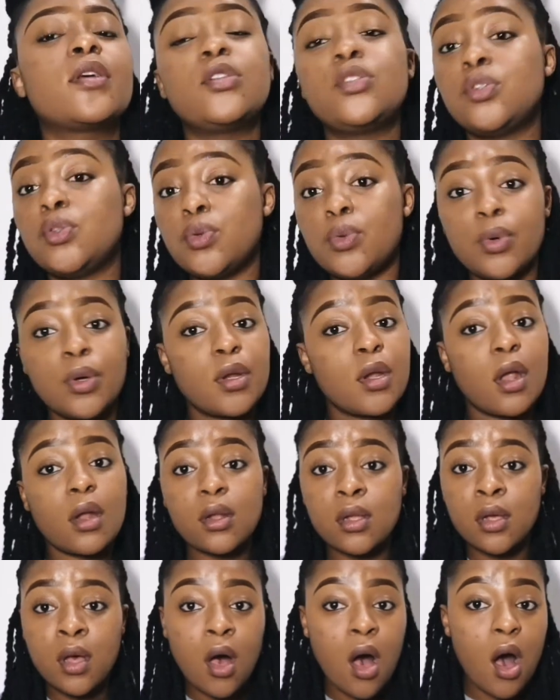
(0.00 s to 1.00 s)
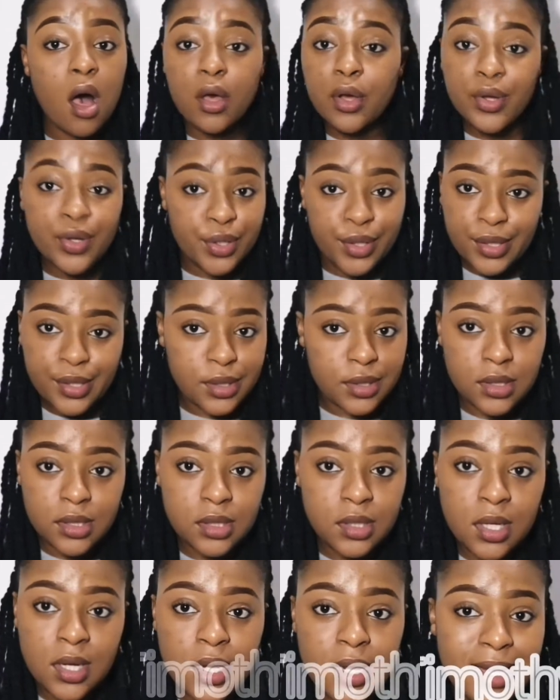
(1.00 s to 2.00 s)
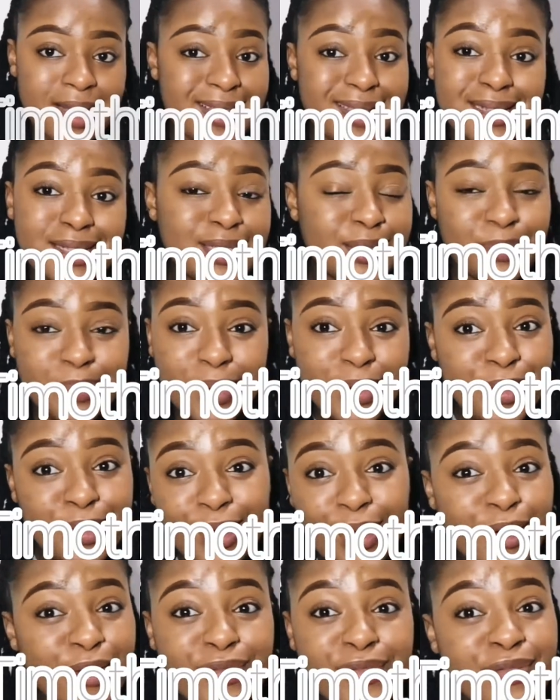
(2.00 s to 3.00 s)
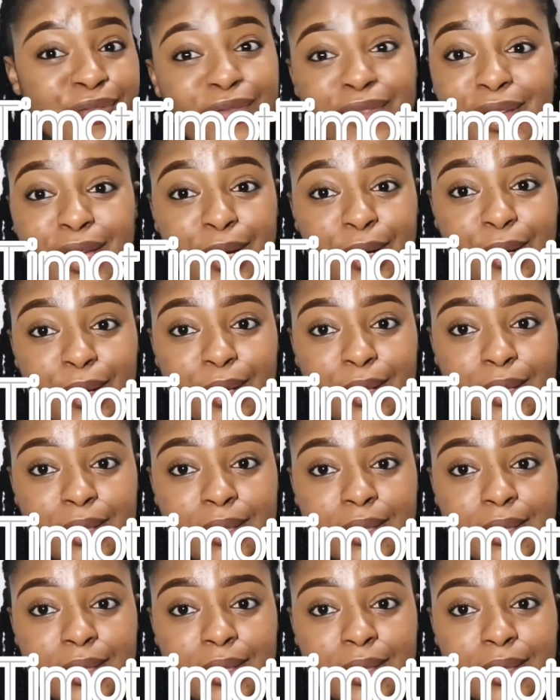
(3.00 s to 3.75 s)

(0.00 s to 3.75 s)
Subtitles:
that you were not conquered in the spirit of fear.